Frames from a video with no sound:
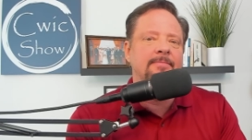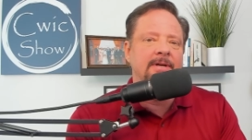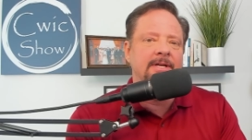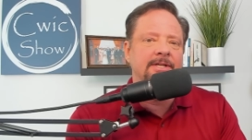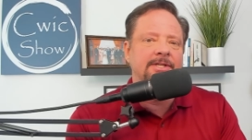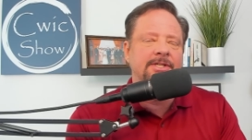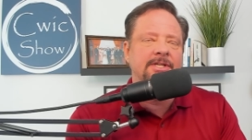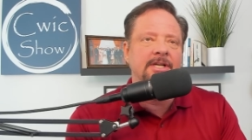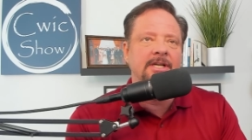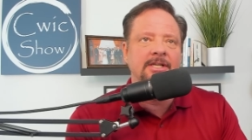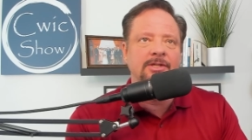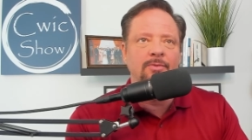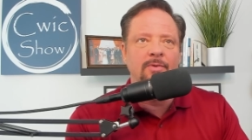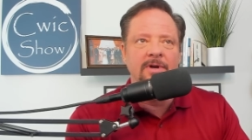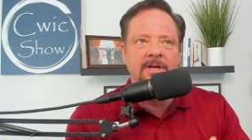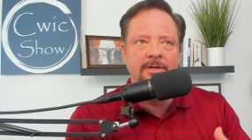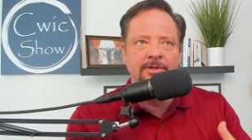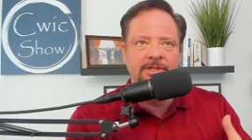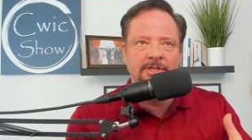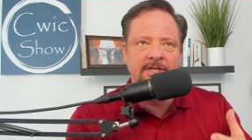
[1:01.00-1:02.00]
BC is when
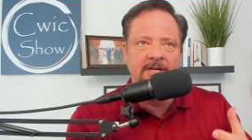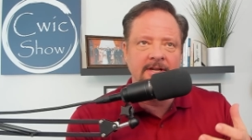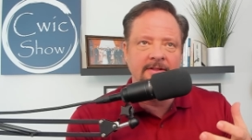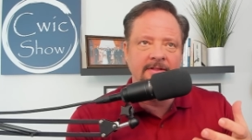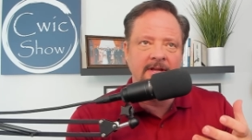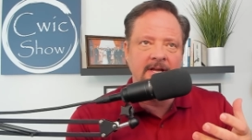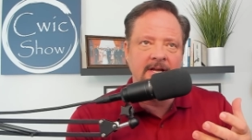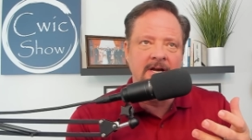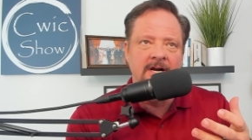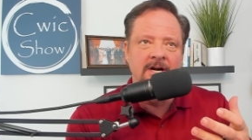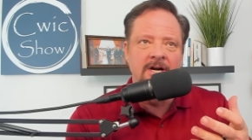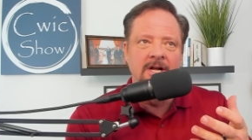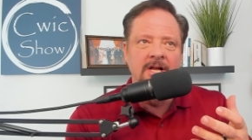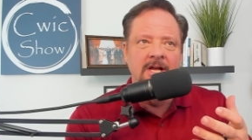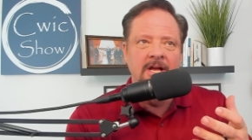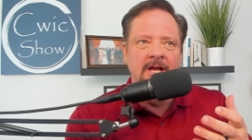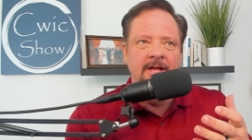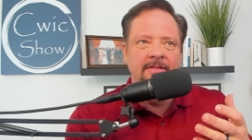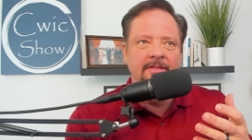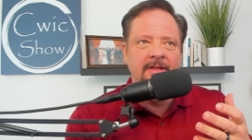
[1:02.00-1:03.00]
you see
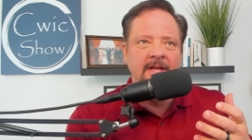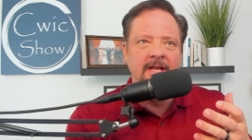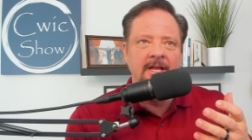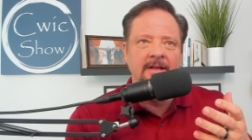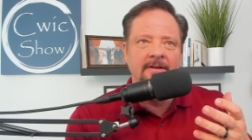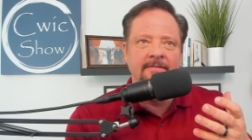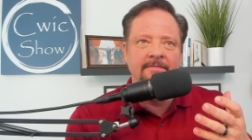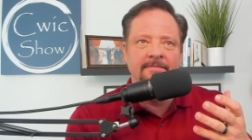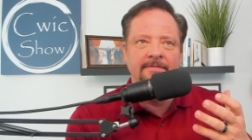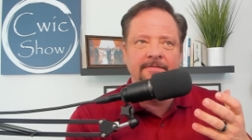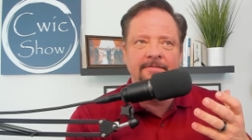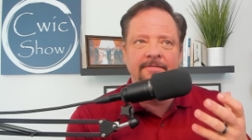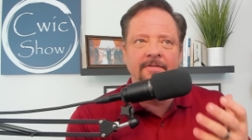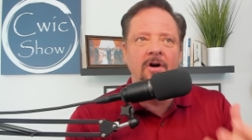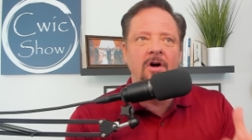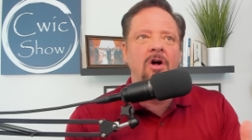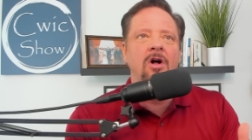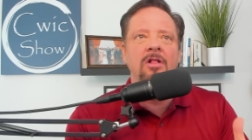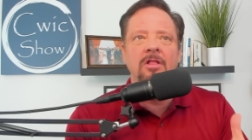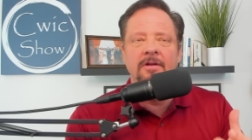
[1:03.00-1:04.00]
the
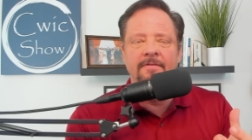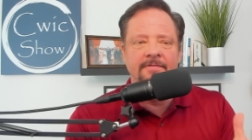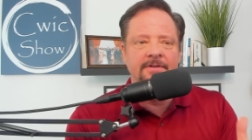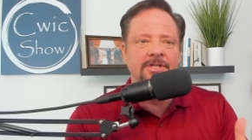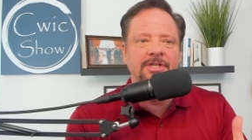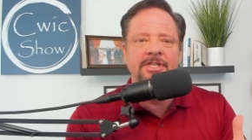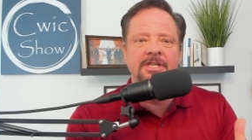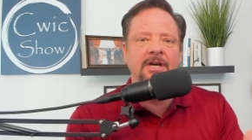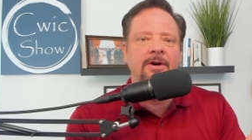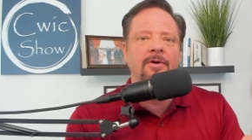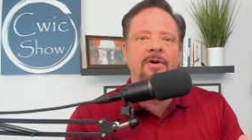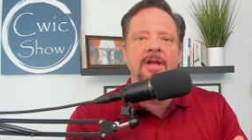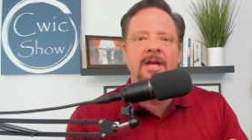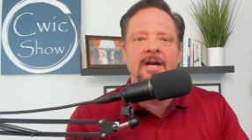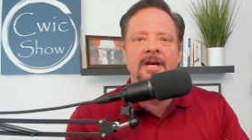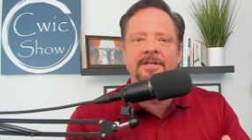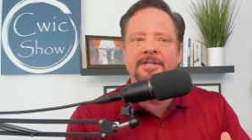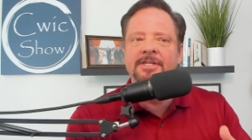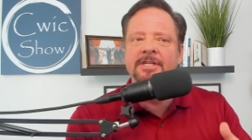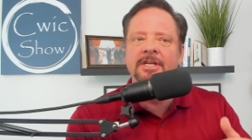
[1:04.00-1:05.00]
fall of
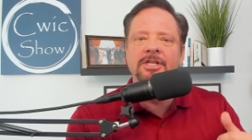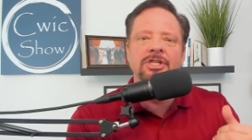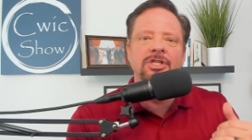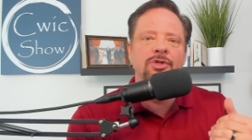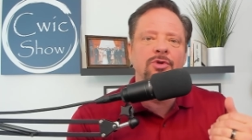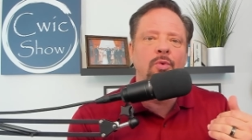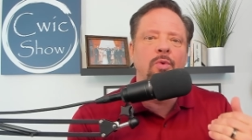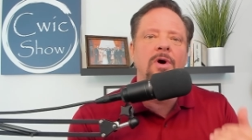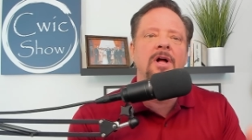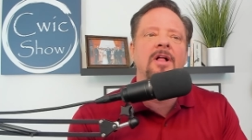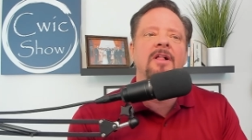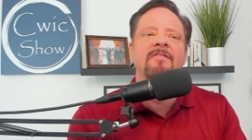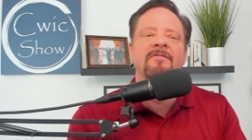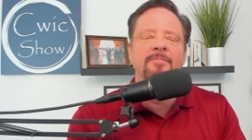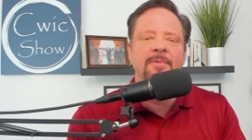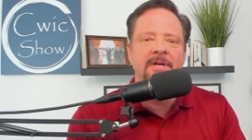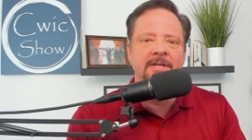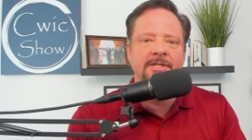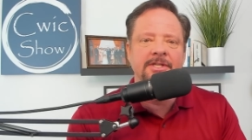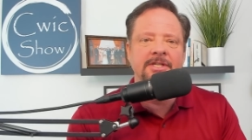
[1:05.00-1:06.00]
Assyria. 612
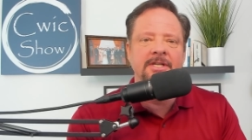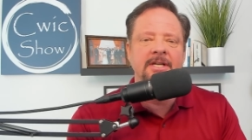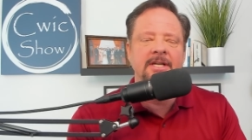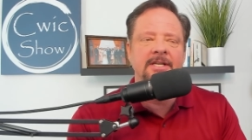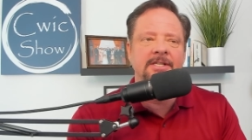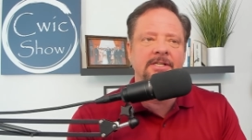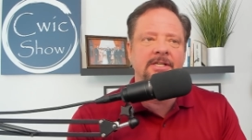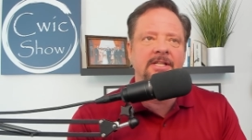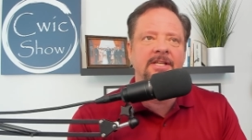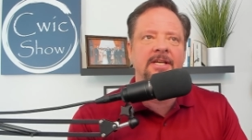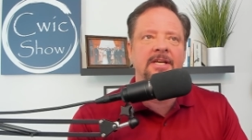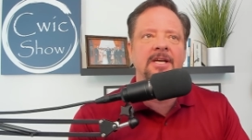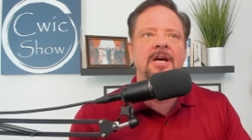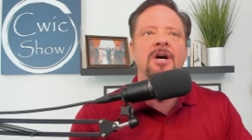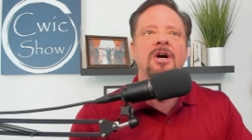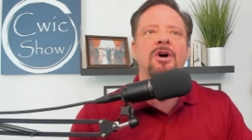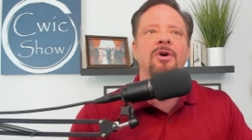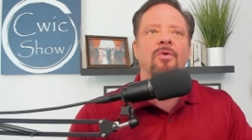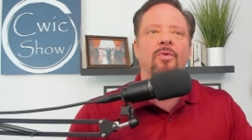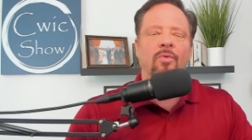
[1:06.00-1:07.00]
BC is the
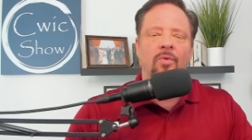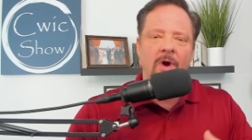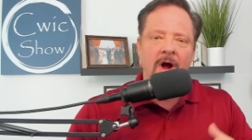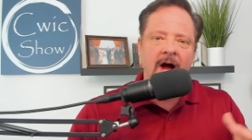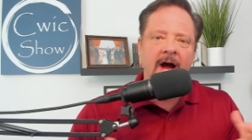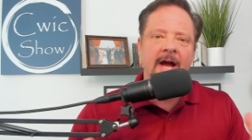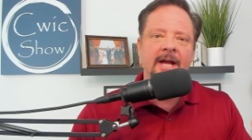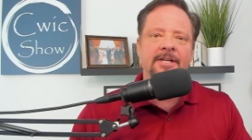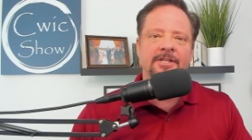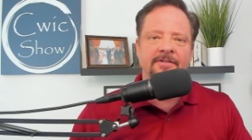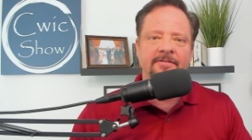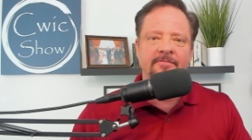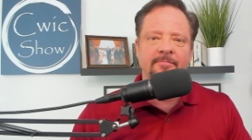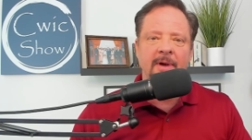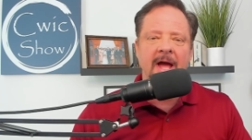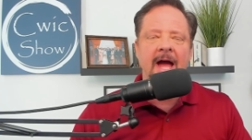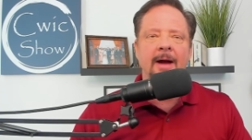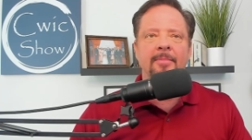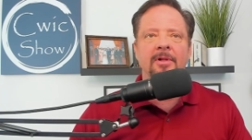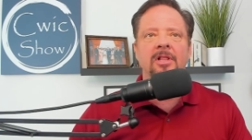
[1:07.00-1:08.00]
rise of
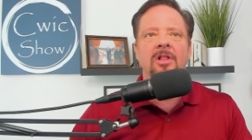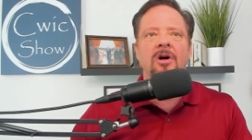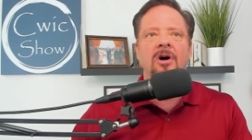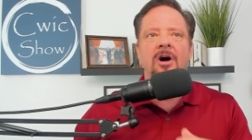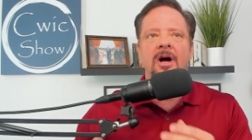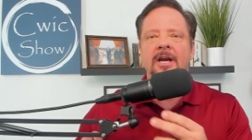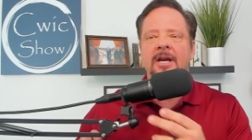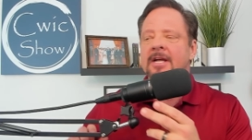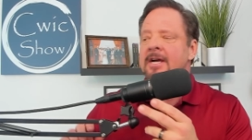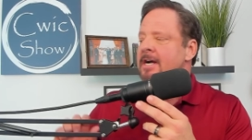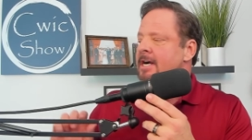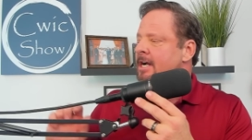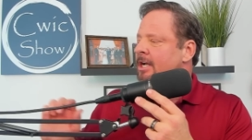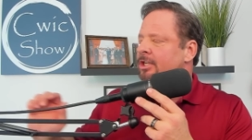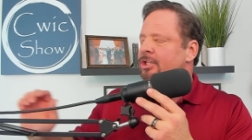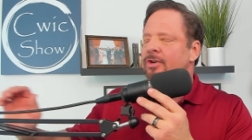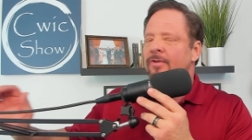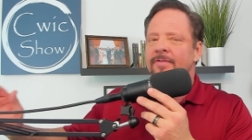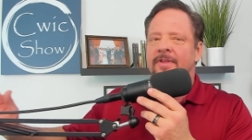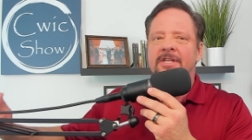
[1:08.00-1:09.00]
Babylon.
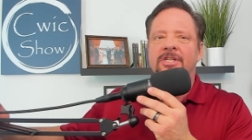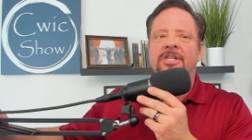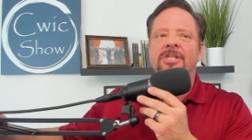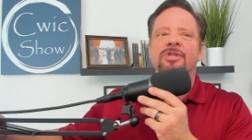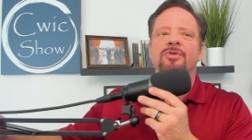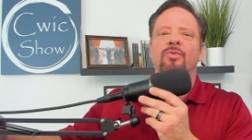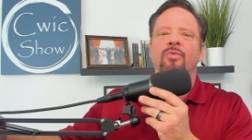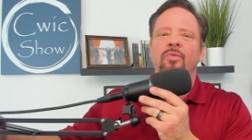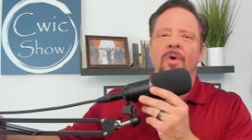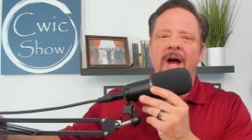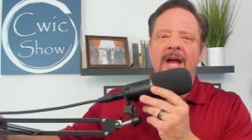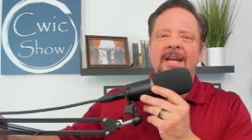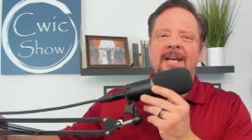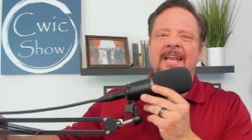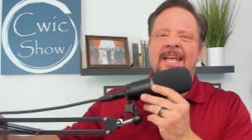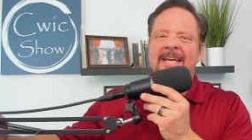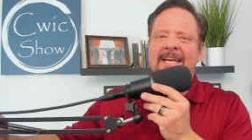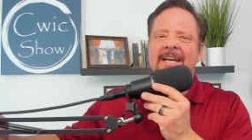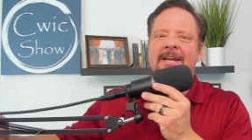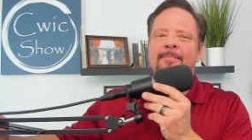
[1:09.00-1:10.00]
So this is right
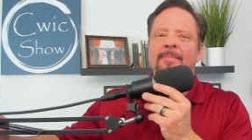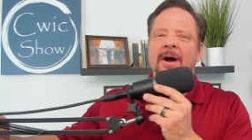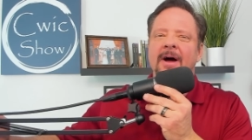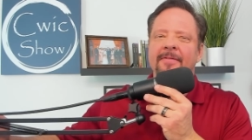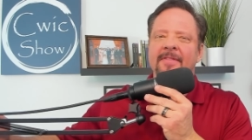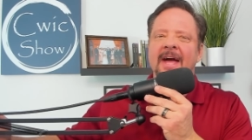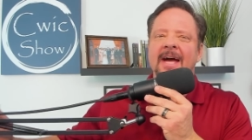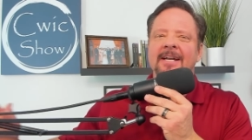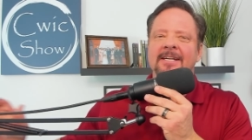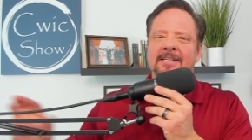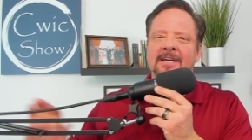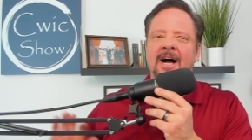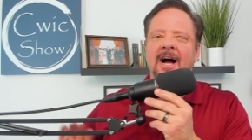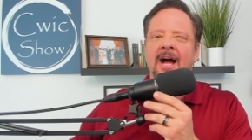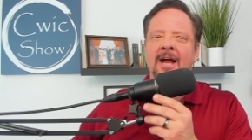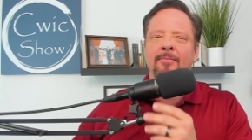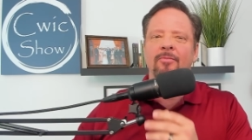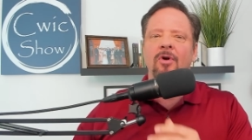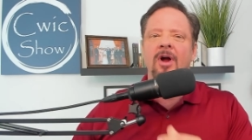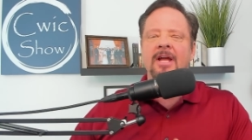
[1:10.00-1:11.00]
in about that
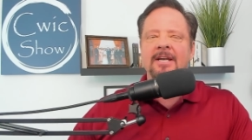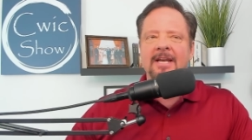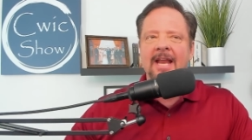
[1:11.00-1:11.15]
time, right?